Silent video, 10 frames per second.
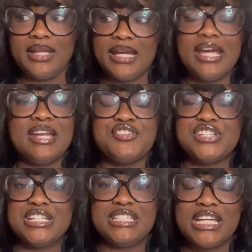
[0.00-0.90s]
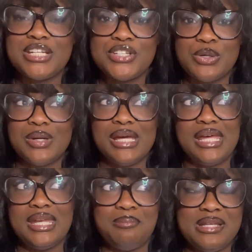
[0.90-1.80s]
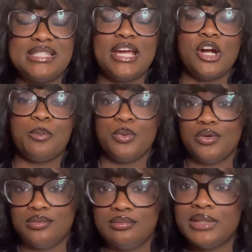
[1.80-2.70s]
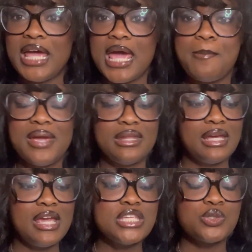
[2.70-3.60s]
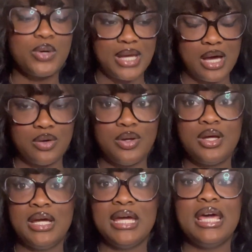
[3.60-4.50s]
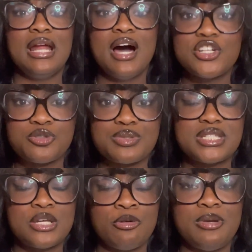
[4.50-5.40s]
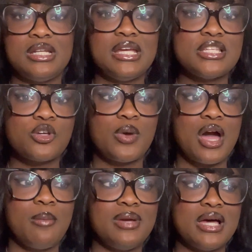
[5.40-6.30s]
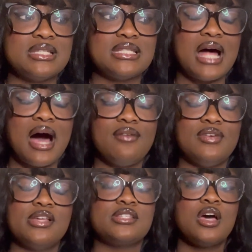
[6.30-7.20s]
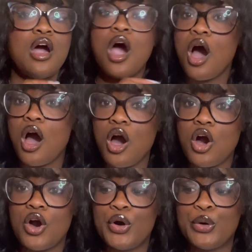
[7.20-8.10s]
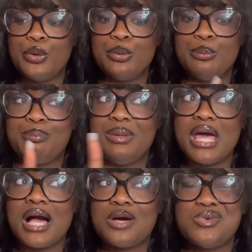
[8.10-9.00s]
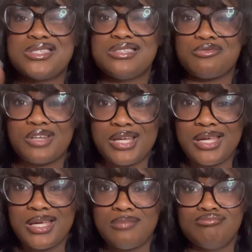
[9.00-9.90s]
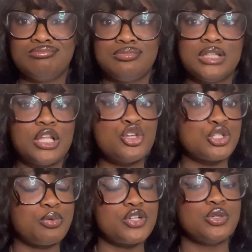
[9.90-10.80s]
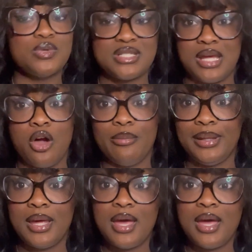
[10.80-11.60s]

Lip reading: And if she did do it, it'd be terrible. It'd be the easy way out. It 100% would be the easy way out because the obvious, Bianca was in the ring, the closest person was Naomi.